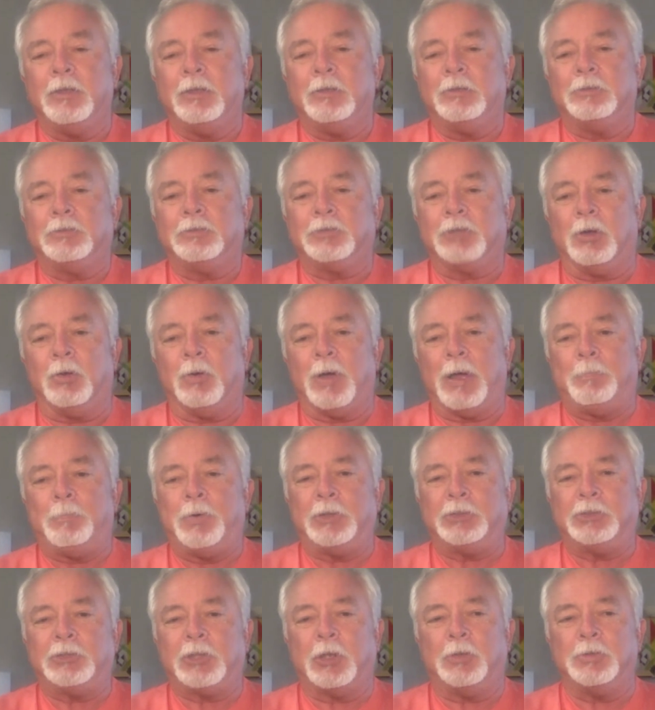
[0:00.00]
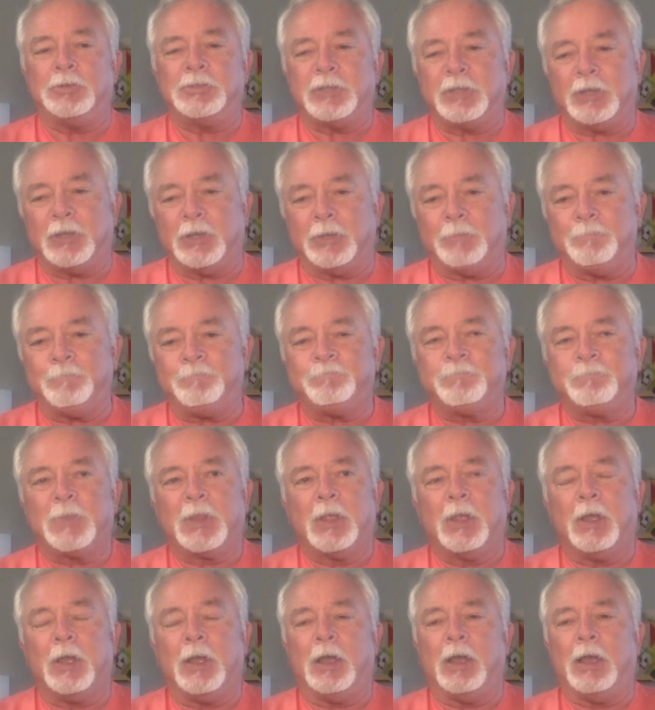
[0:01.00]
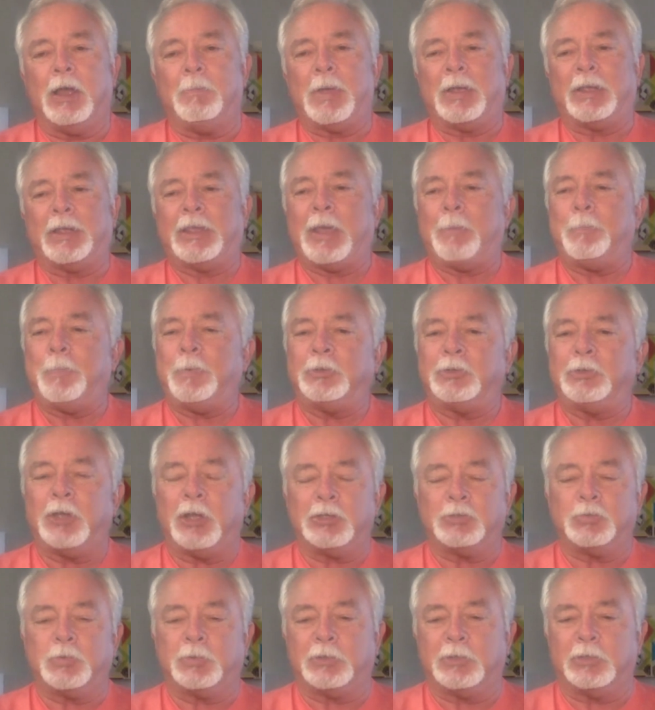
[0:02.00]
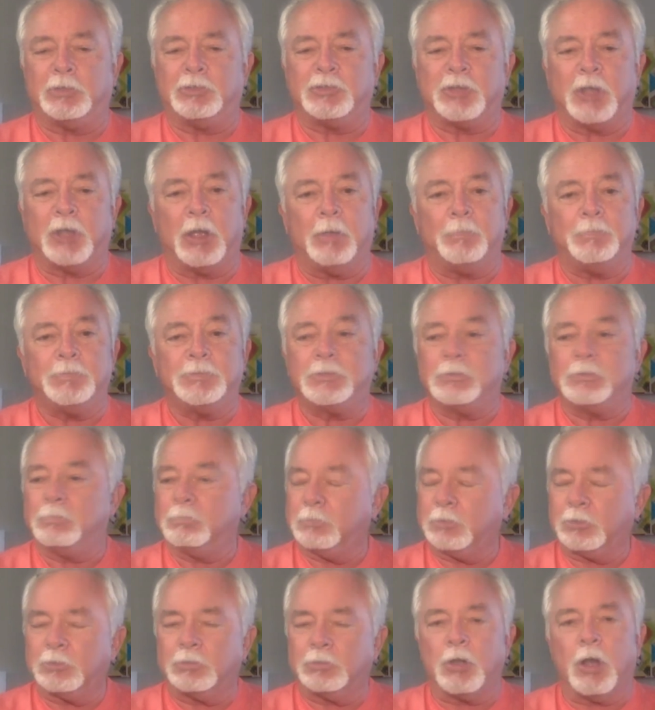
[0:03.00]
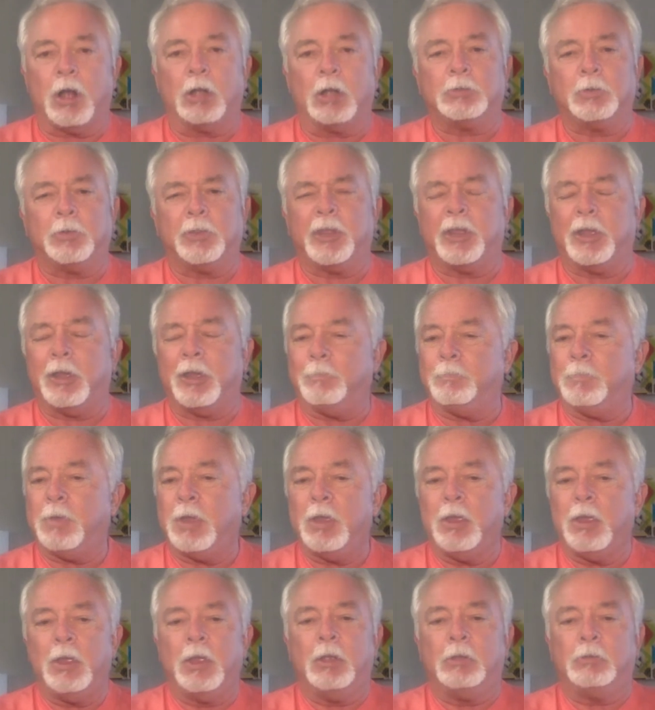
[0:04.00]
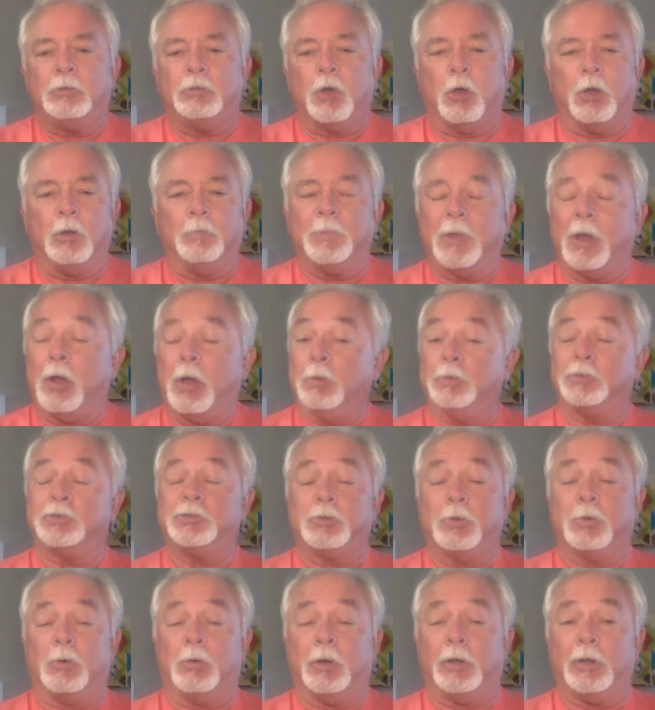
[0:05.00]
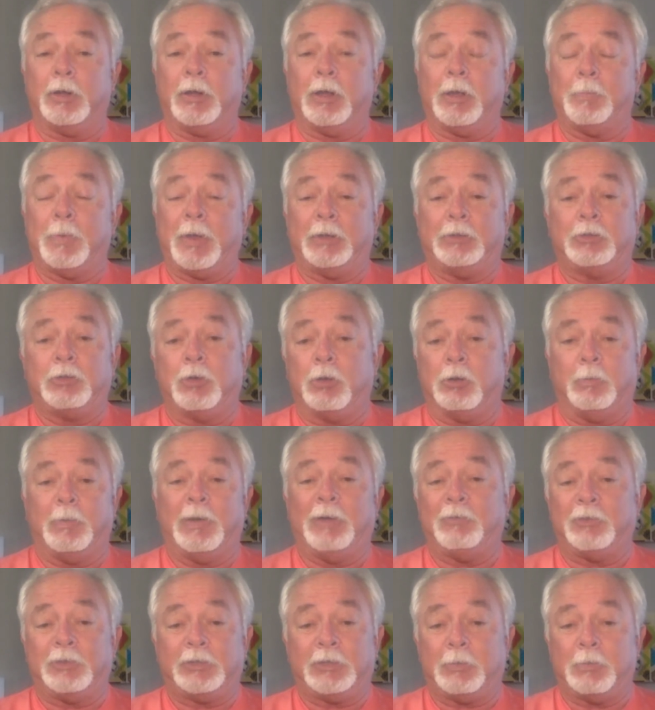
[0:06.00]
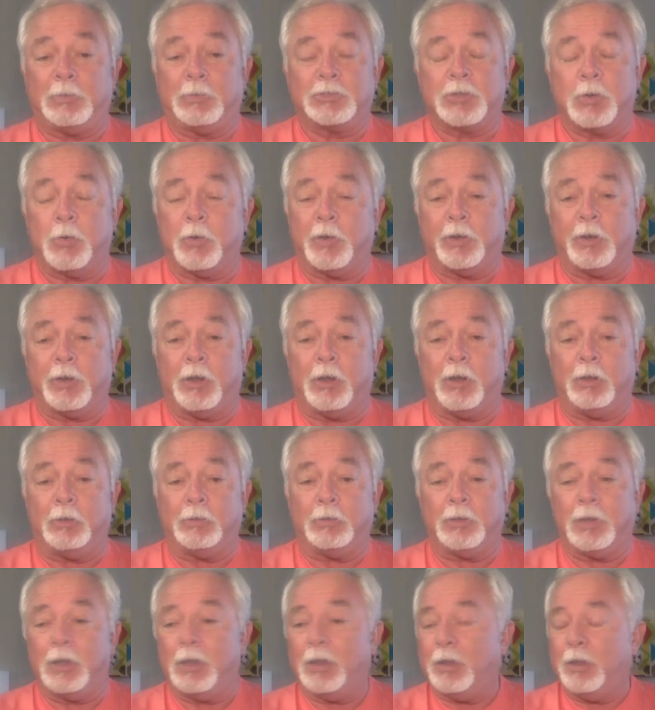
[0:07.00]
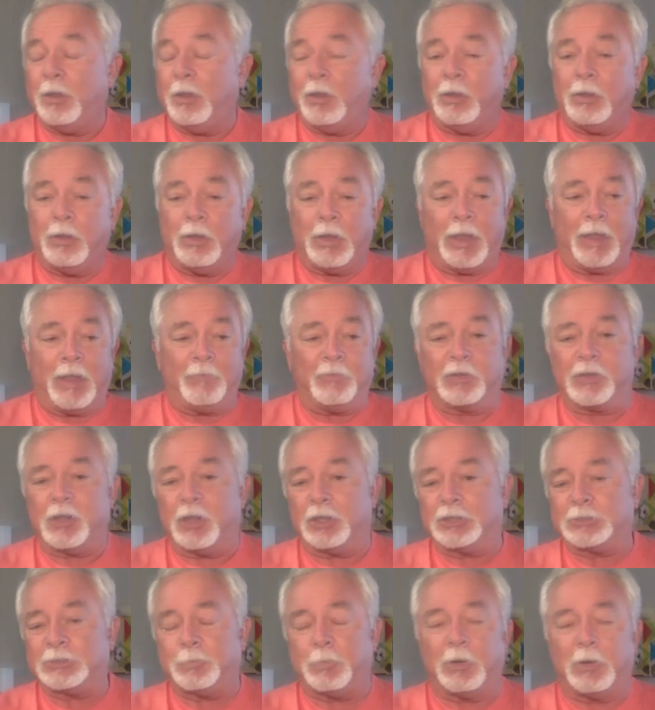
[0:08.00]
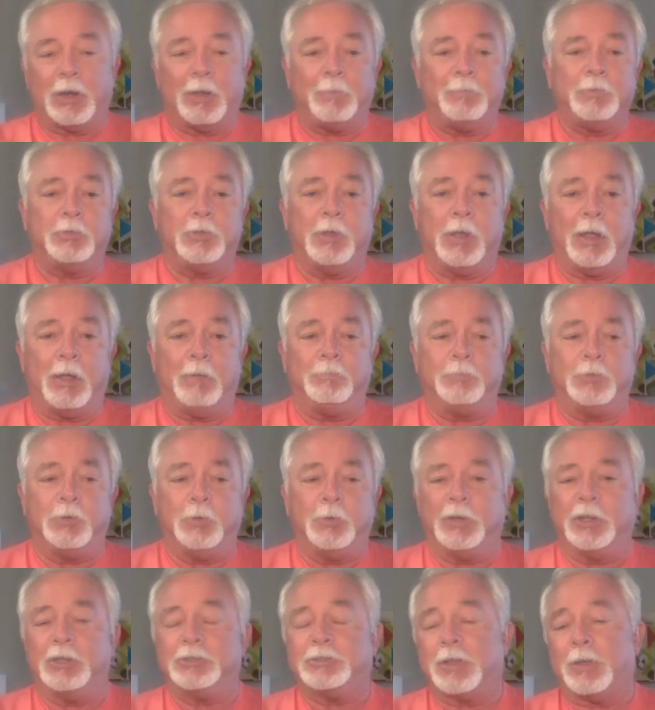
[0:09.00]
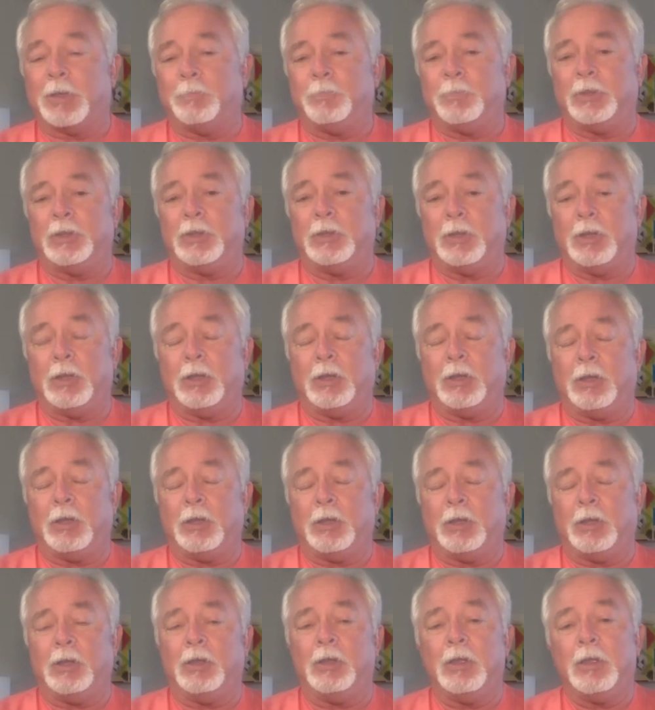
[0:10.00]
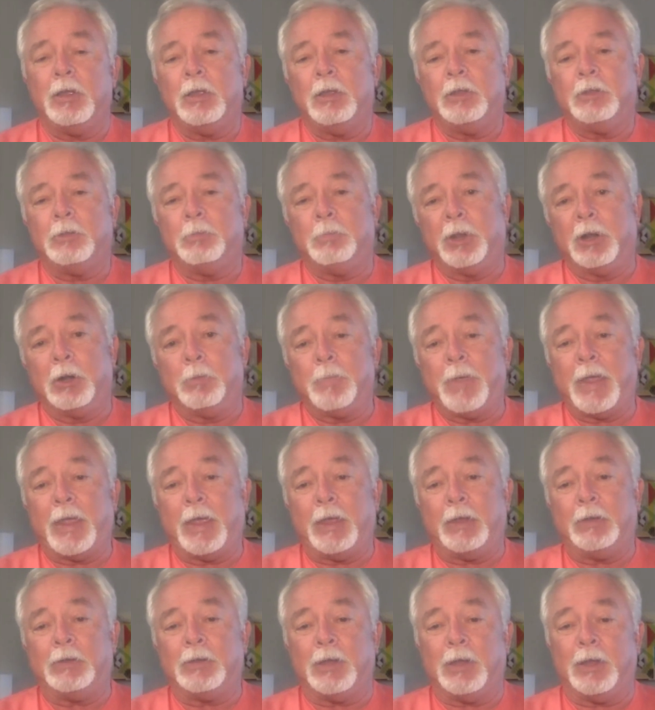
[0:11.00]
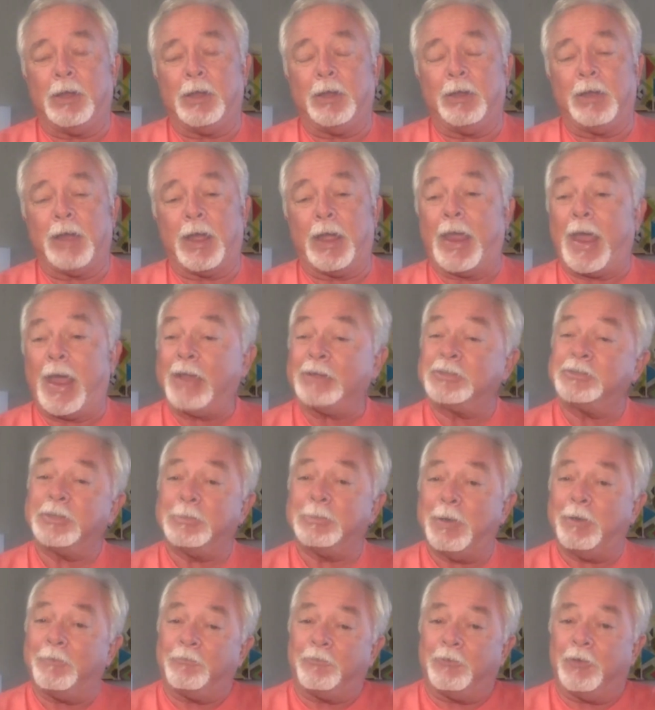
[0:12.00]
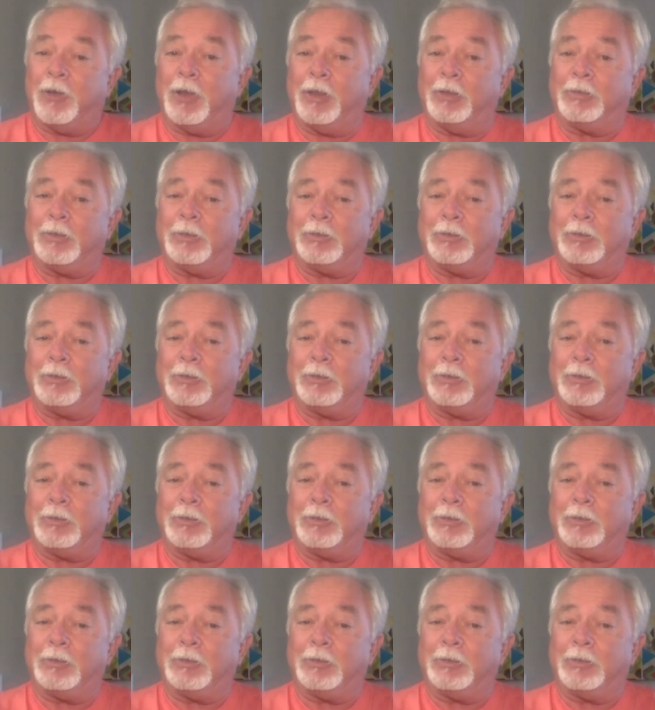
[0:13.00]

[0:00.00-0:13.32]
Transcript: So I put those in. Um, I kept in touch with the subs, talked to them, told them the whole story. I mean, I told them everything was going on. Mm-hmm. I have a mm-hmm. customer. I'm, I'm doing this. I'm the uh, the middleman. Uh, I asked them up front.